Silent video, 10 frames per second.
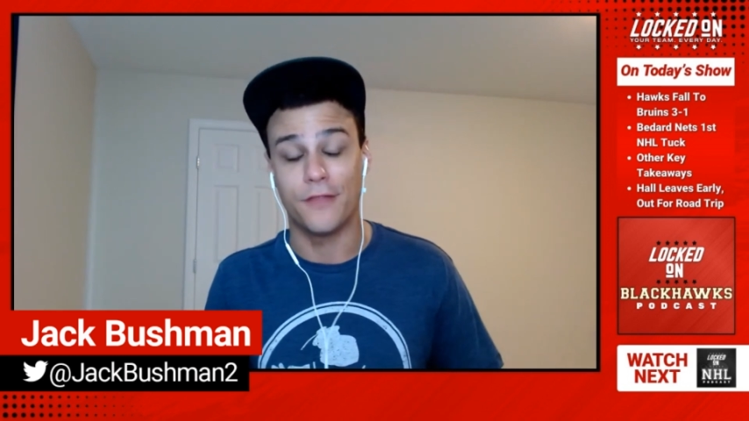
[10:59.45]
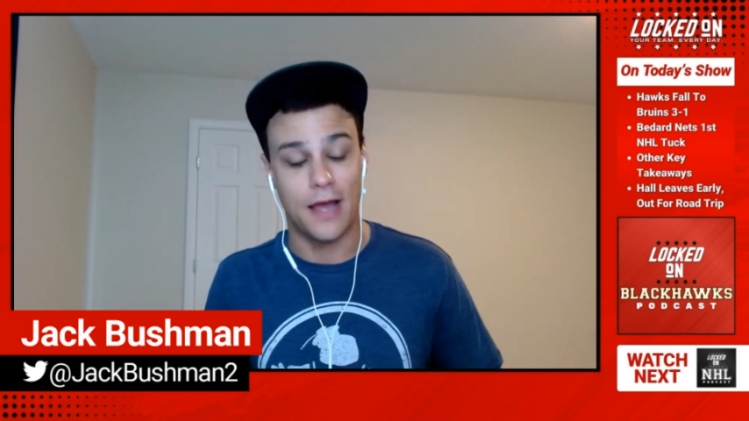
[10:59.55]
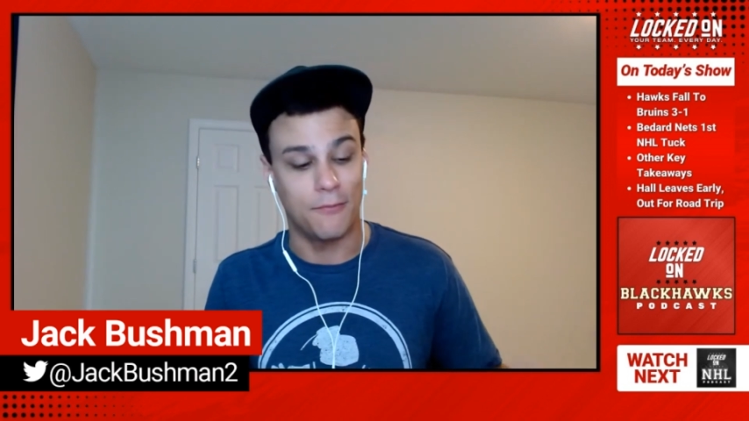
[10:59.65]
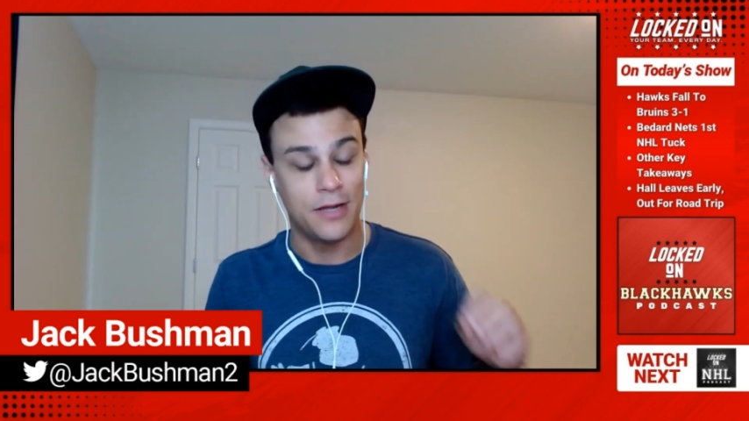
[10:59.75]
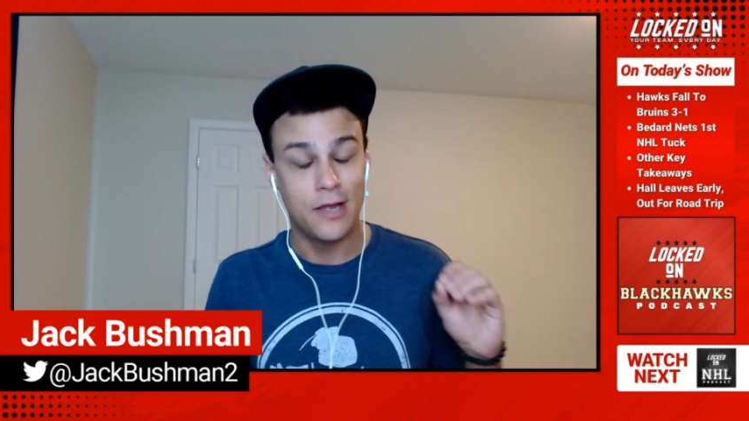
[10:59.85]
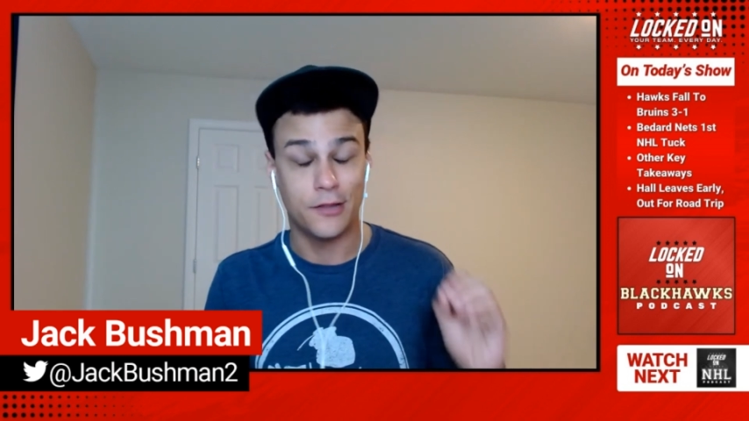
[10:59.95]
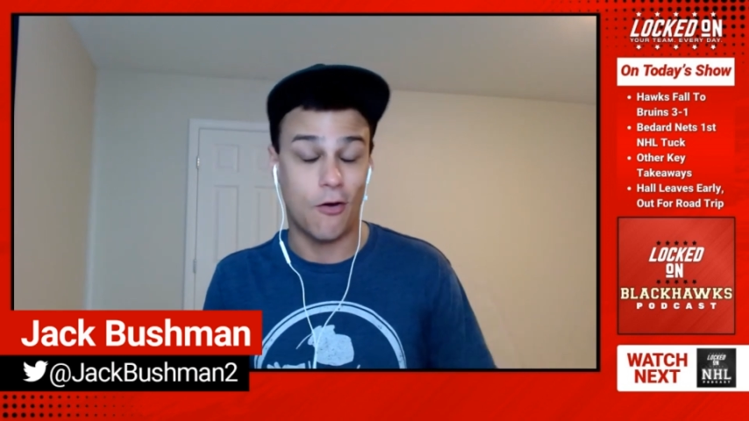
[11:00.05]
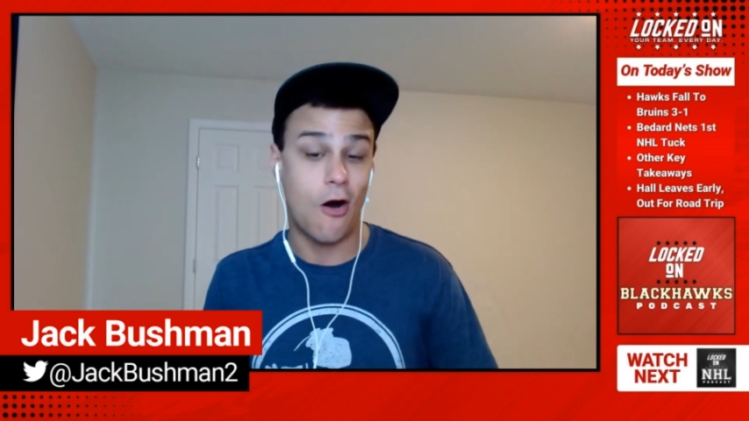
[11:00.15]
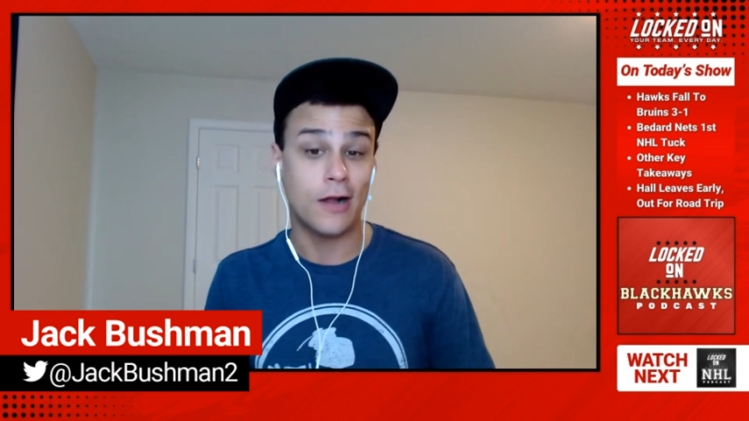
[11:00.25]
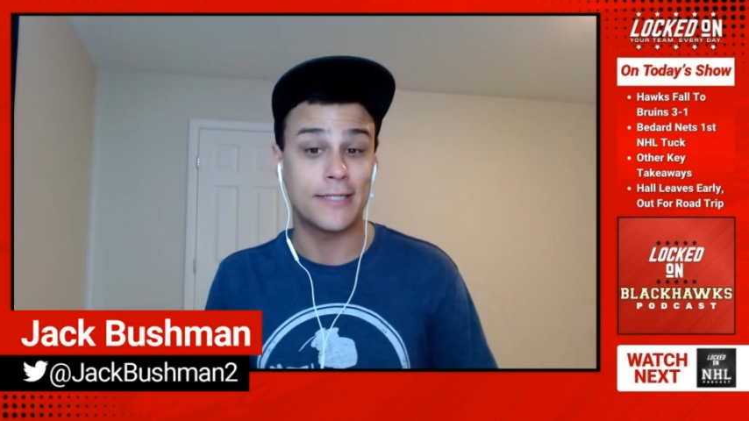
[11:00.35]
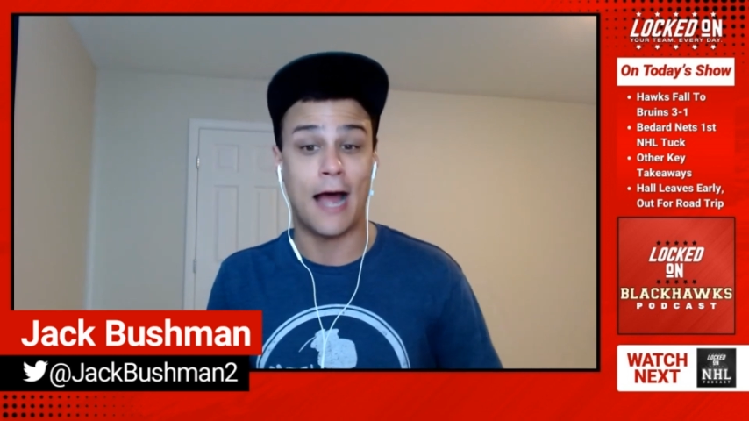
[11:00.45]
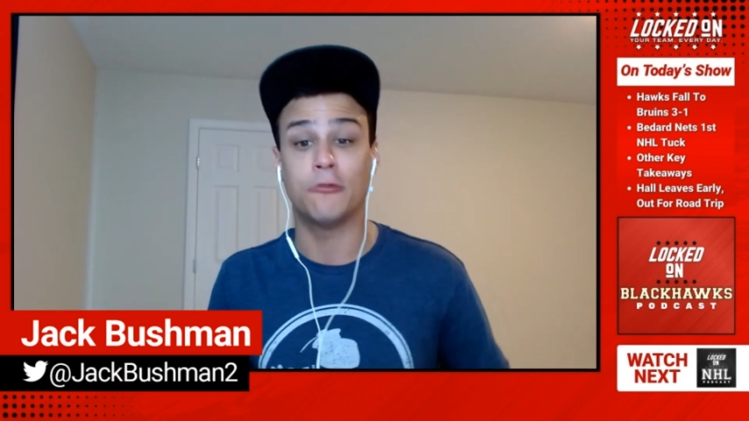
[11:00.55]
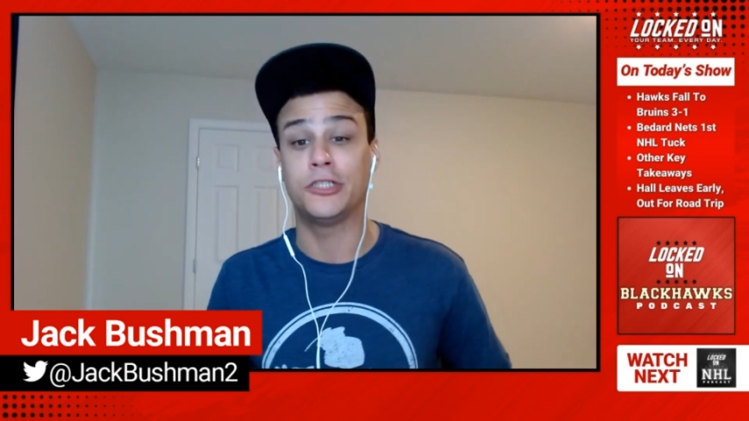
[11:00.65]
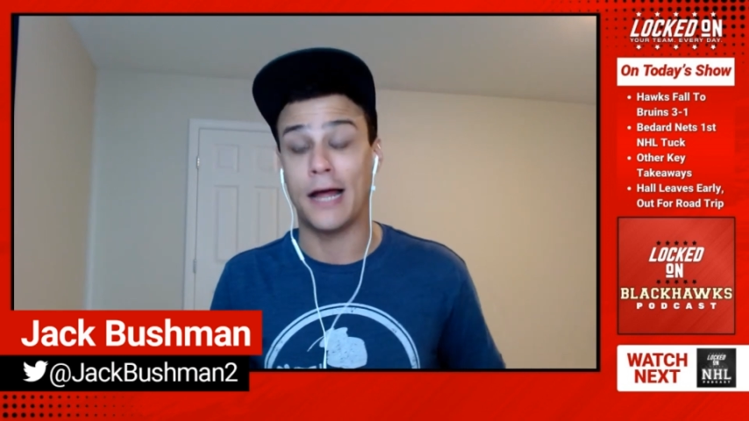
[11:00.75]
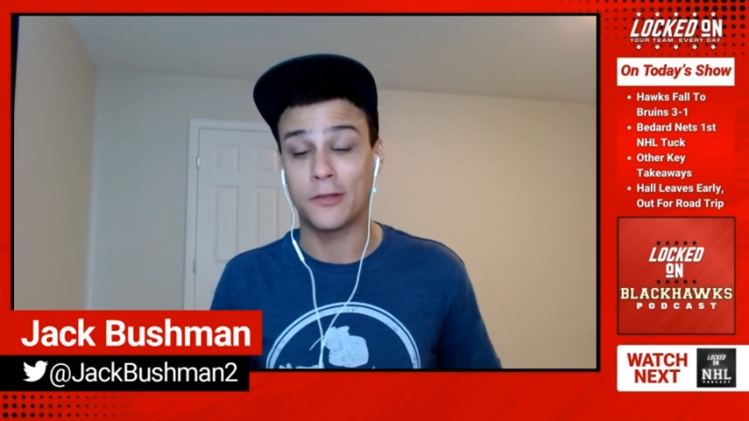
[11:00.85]
them. The Hawks
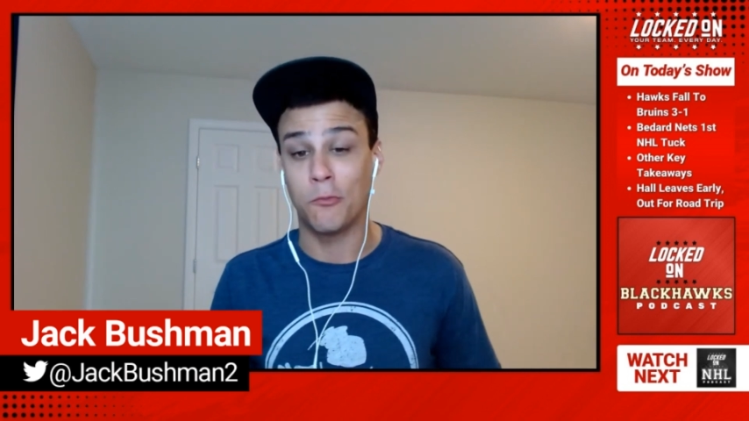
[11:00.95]
outshot the